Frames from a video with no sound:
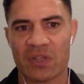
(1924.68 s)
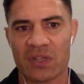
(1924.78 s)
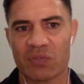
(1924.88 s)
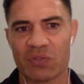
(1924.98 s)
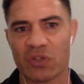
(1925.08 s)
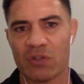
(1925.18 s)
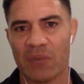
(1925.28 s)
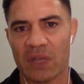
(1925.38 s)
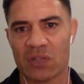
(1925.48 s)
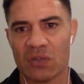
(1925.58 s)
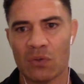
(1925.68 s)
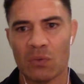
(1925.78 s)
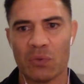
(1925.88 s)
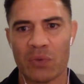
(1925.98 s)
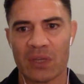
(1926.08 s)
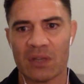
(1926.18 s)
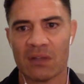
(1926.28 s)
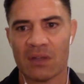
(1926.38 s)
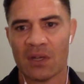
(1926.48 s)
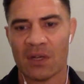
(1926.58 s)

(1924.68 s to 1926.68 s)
things return back to normal, we can